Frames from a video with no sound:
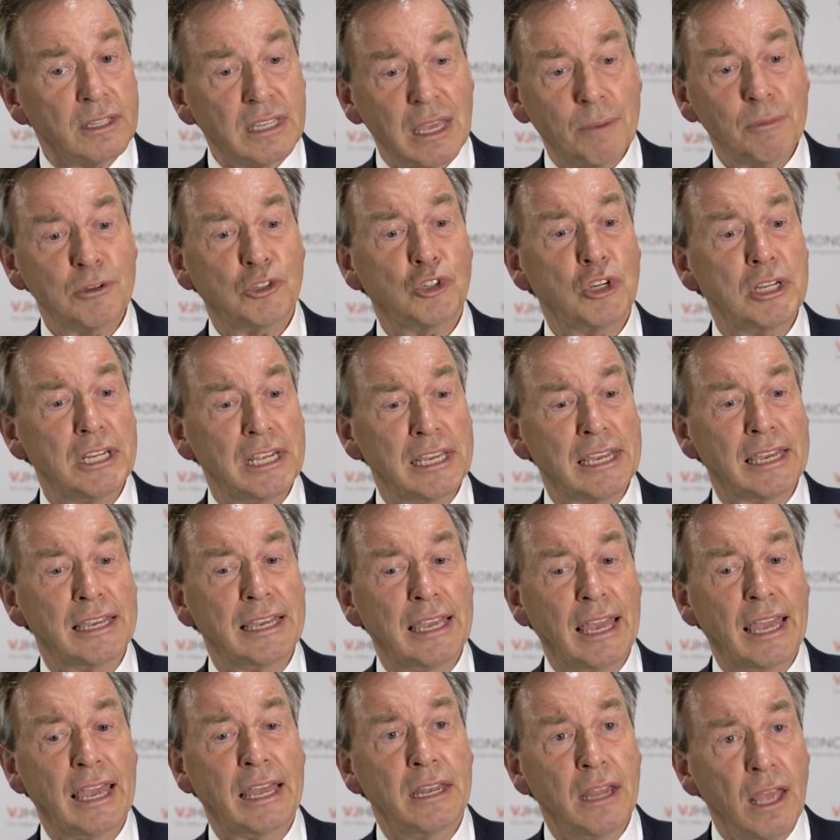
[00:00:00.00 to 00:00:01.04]
demonstrating
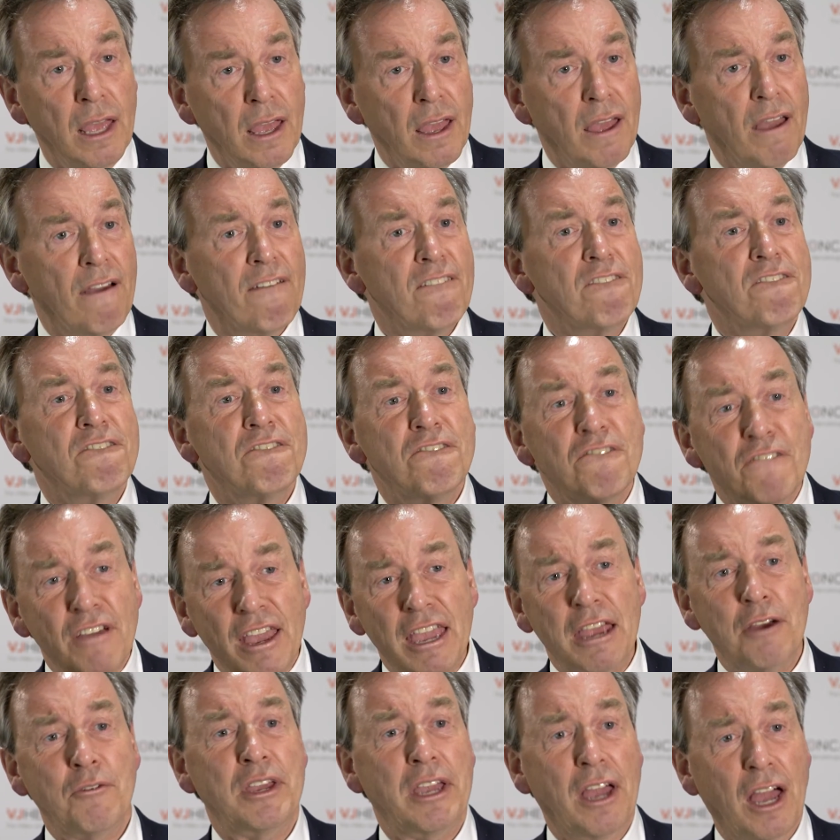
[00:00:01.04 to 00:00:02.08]
again
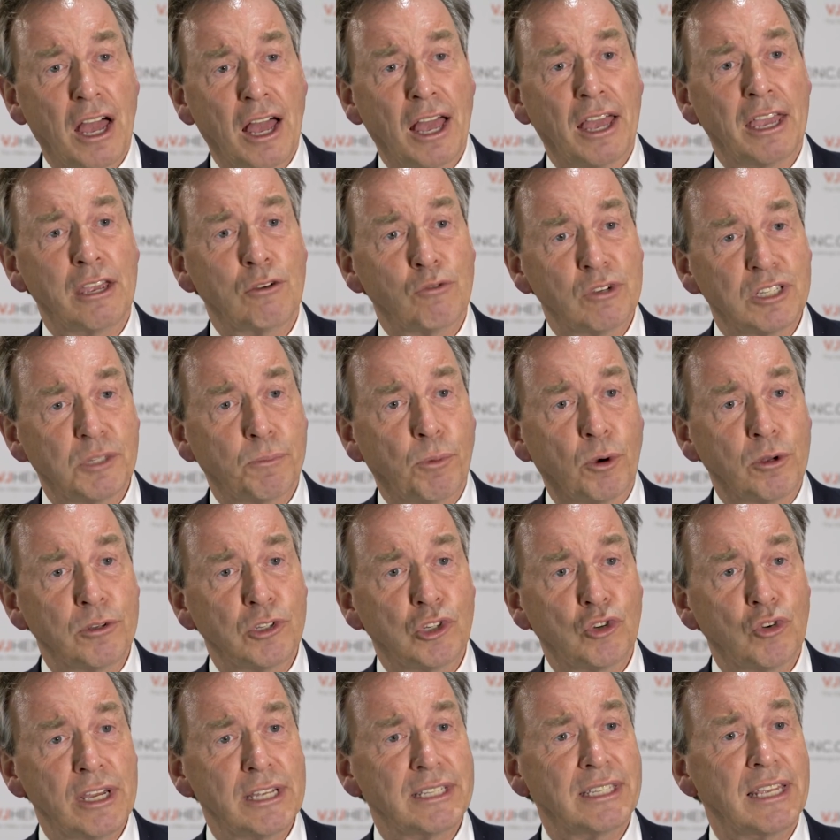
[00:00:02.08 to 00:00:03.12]
very high
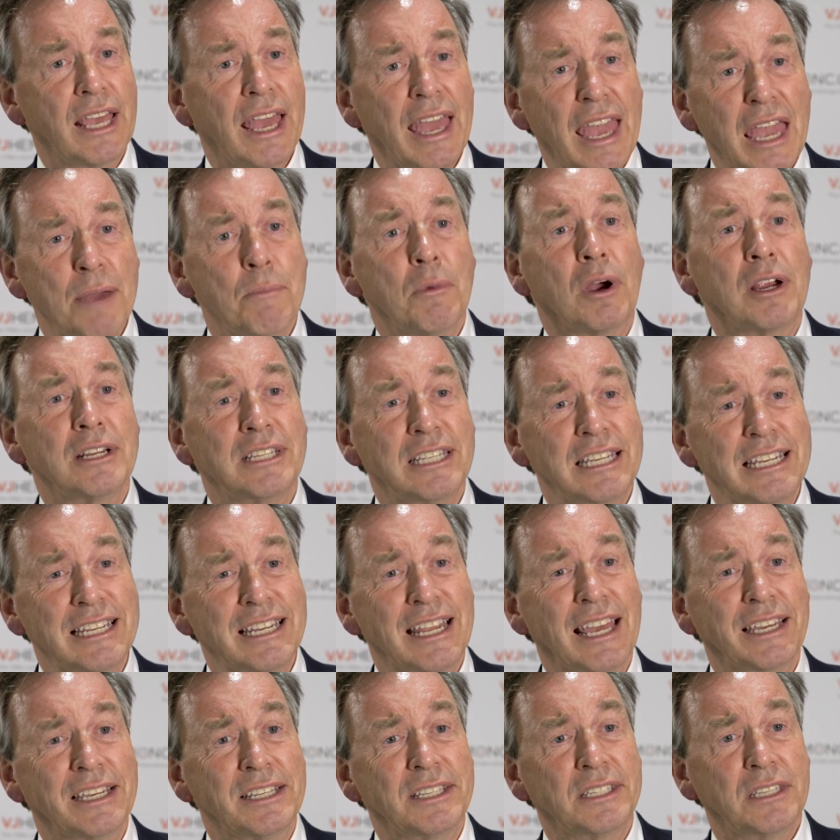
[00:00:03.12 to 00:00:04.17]
response rates, MRD
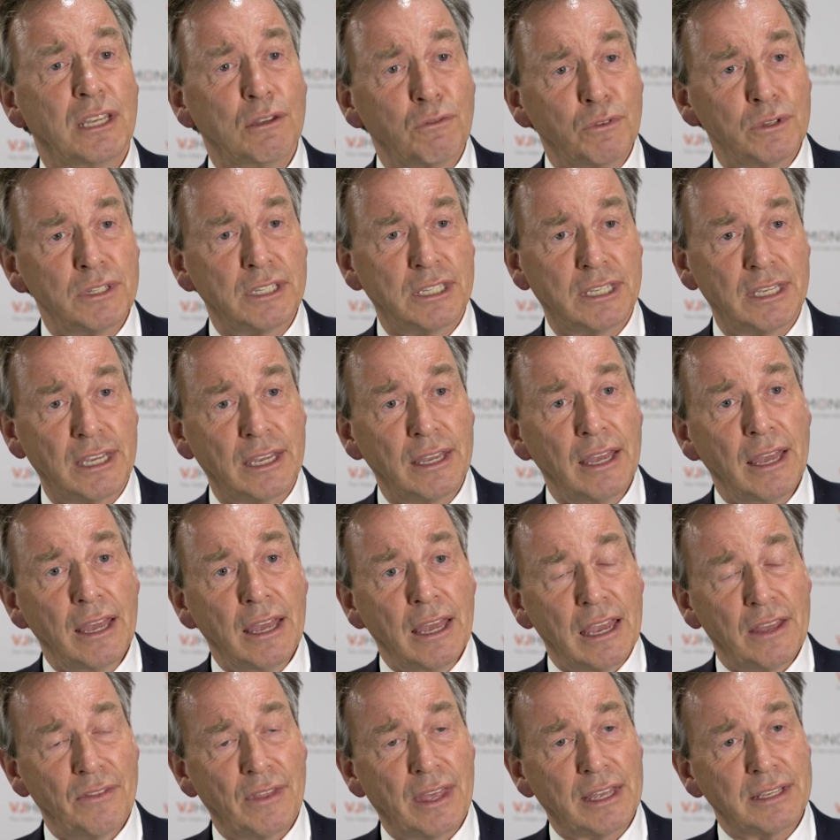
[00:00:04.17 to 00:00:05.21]
negativity
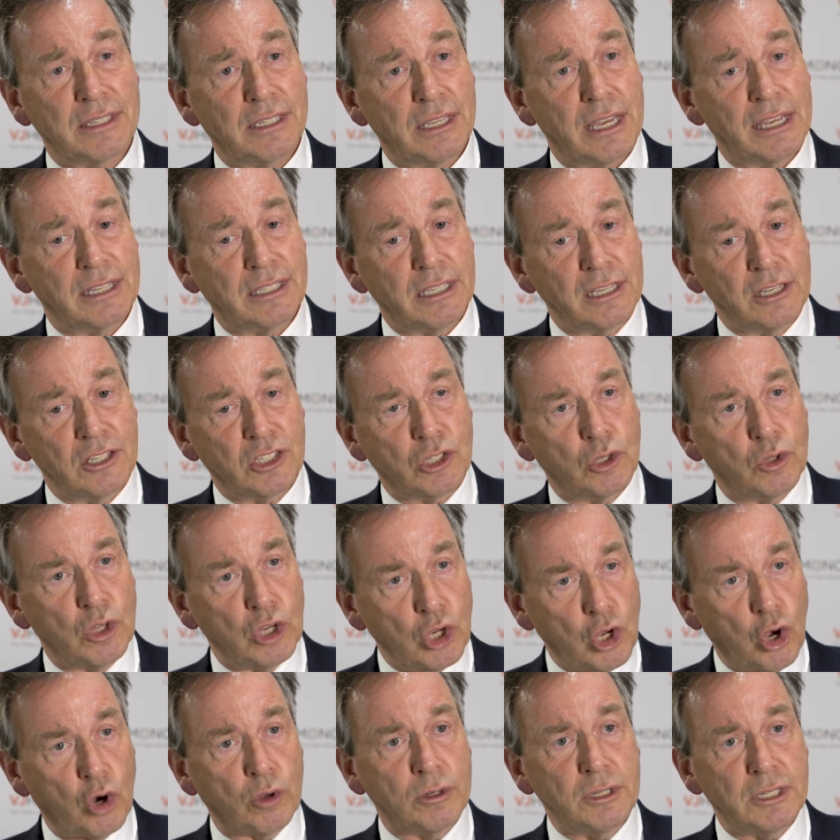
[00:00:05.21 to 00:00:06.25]
in that setting. So the
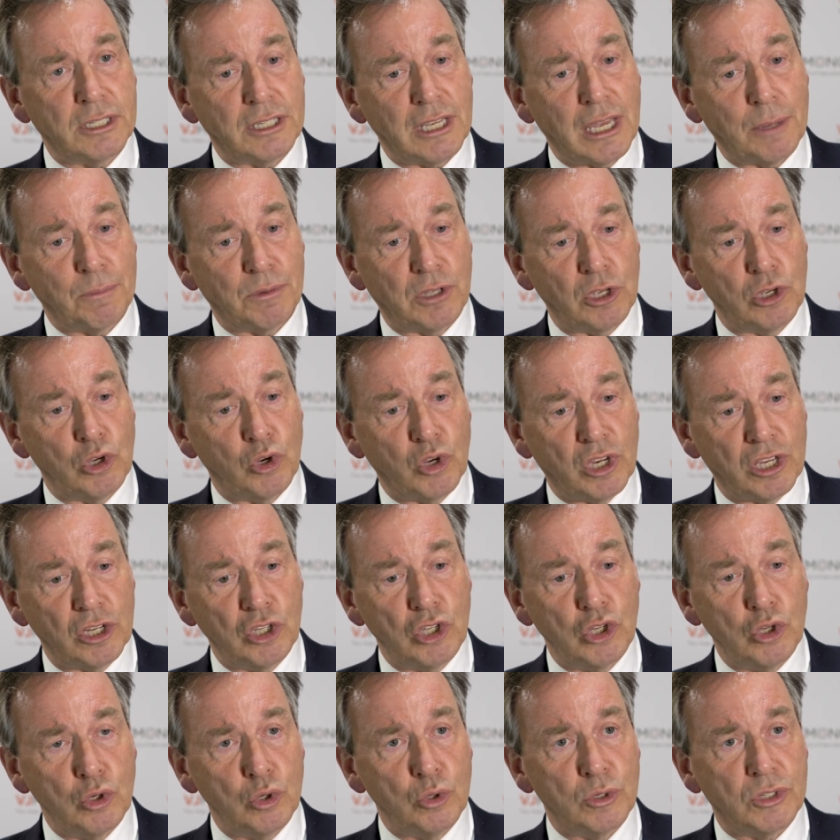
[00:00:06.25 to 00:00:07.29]
concept that you
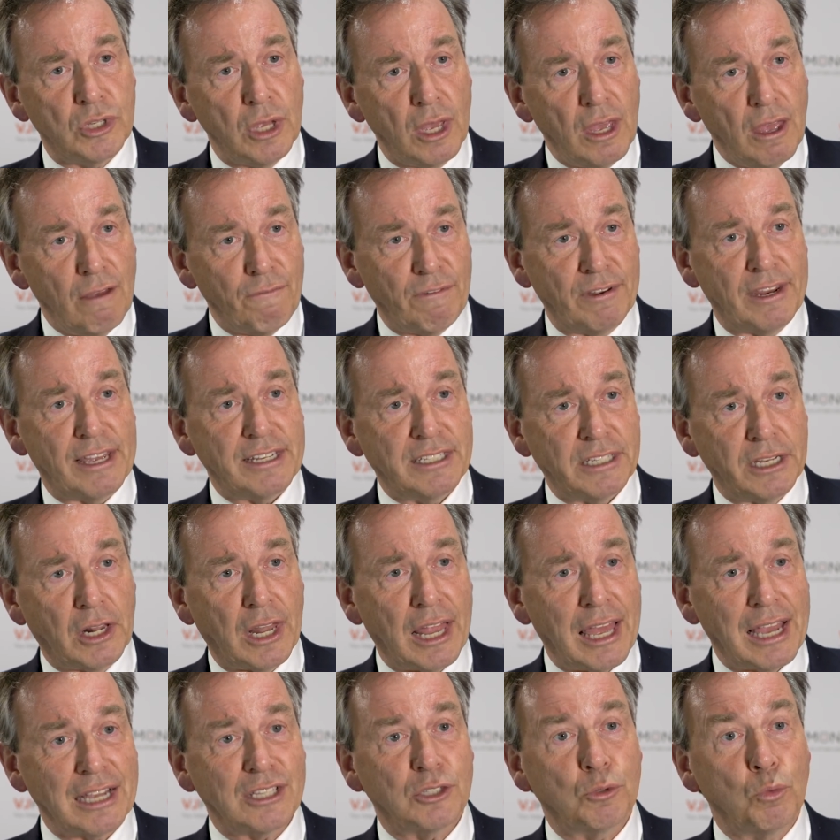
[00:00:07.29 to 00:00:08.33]
can use
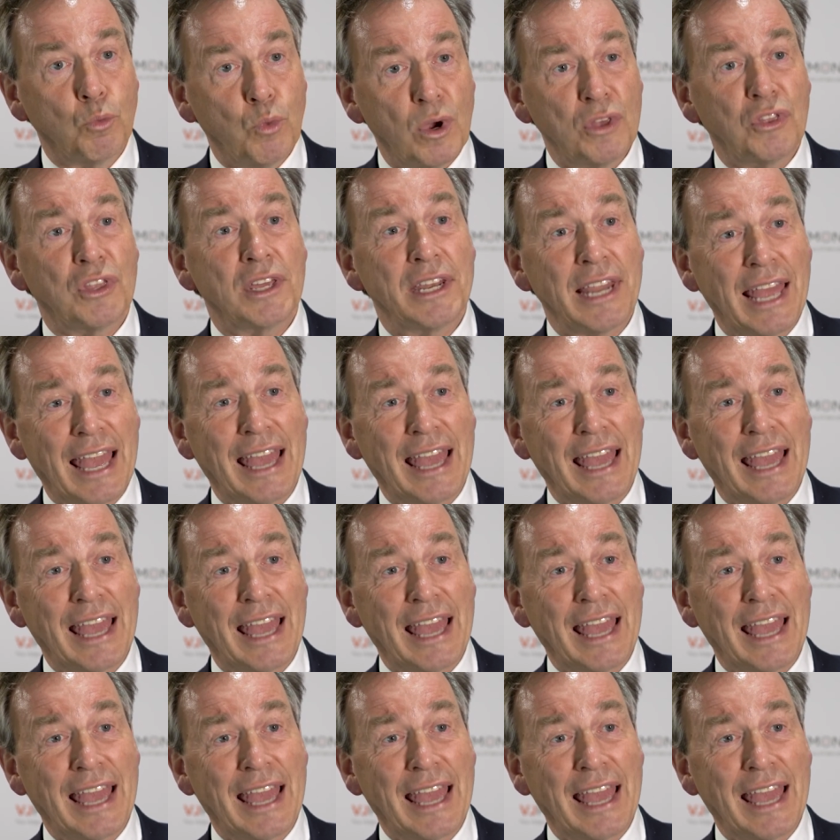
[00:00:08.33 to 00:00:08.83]
venetoclax with an